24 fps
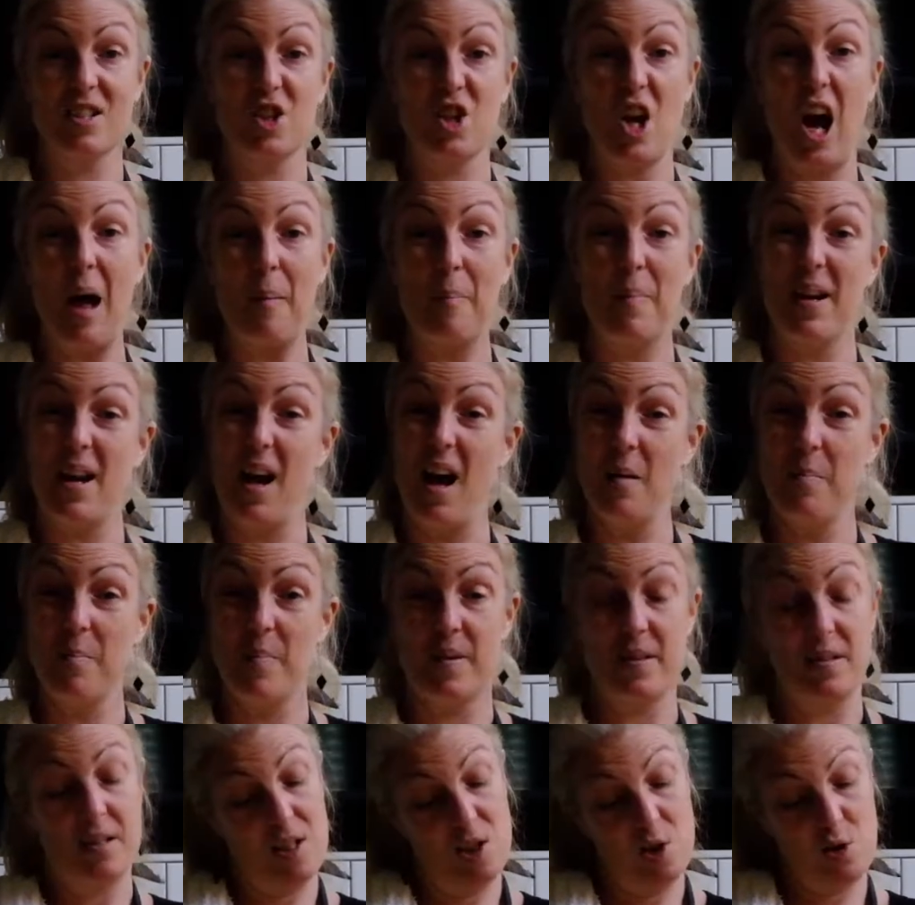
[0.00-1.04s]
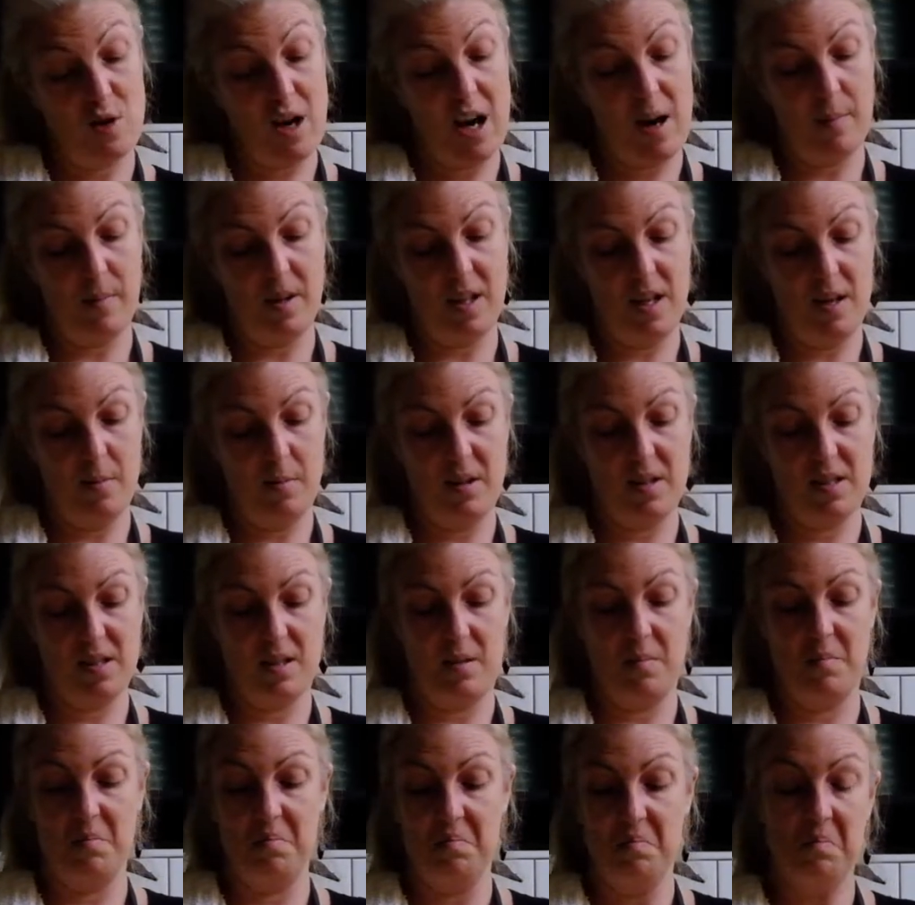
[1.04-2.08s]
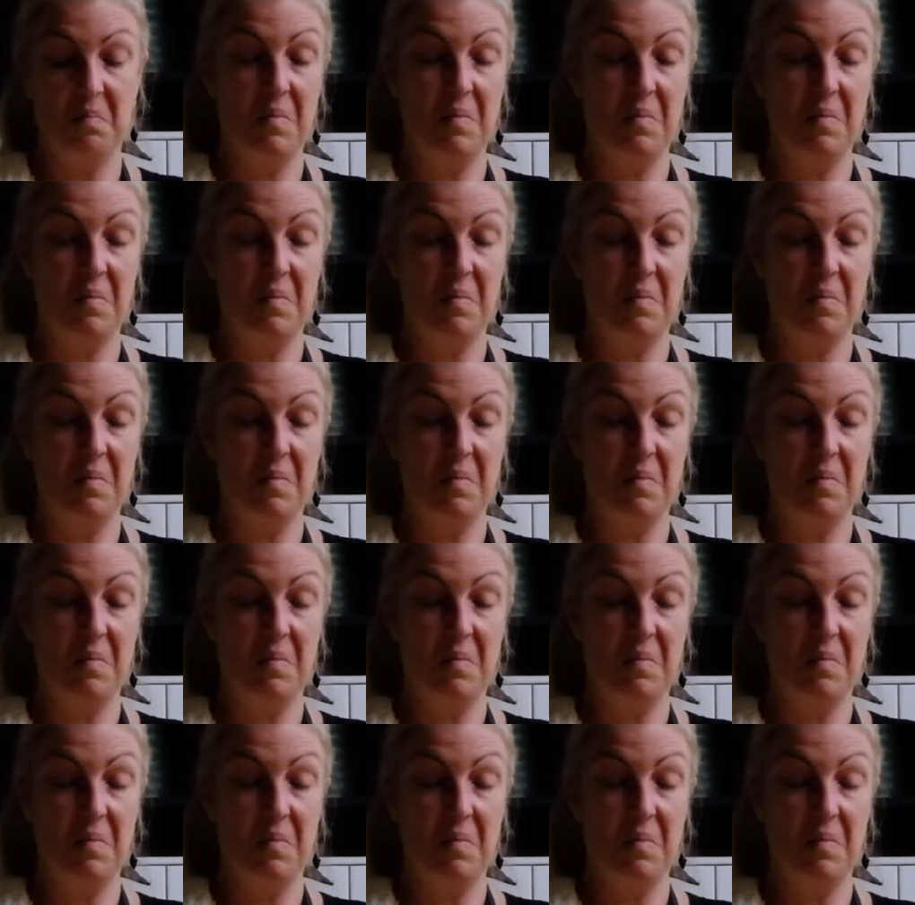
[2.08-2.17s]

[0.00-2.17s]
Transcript: chop it up and scramble it with some